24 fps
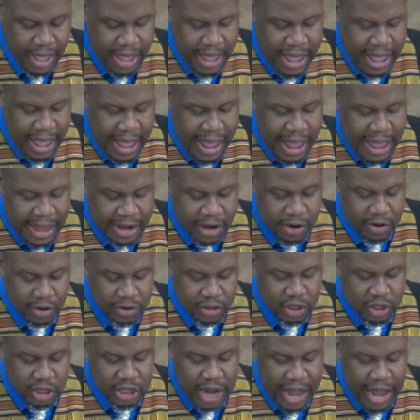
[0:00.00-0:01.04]
And her
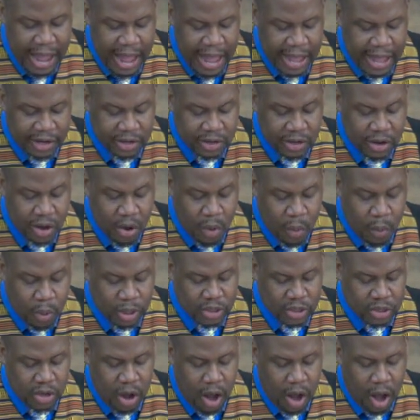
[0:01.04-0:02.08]
child
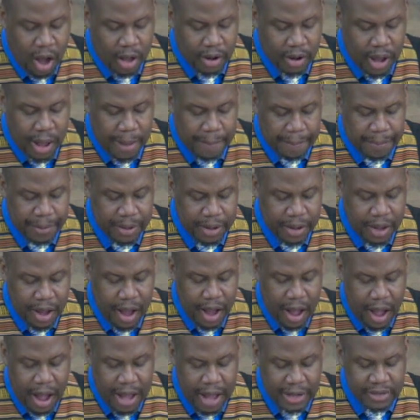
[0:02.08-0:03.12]
was caught
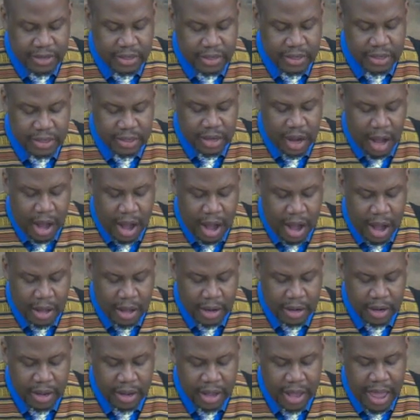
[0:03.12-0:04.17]
up unto
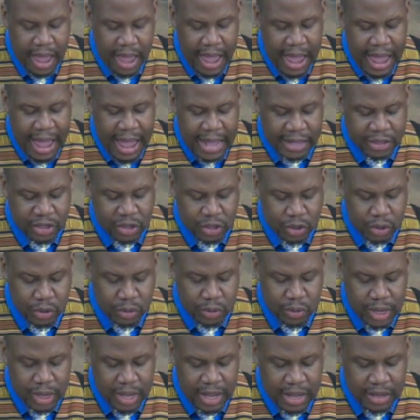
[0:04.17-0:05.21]
God and
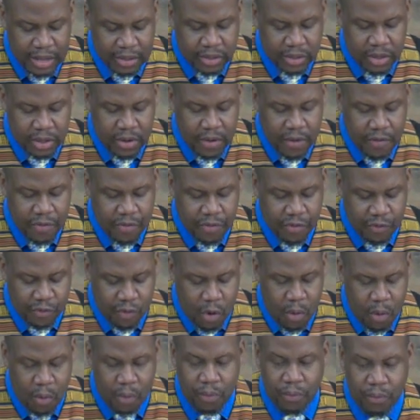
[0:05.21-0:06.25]
to his
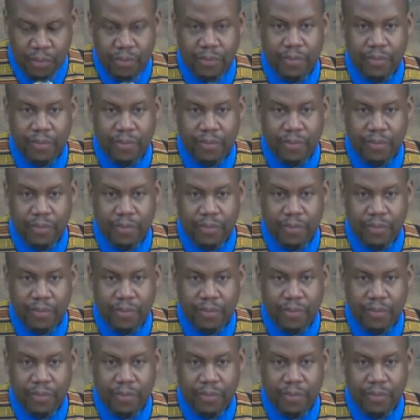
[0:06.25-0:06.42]
throne.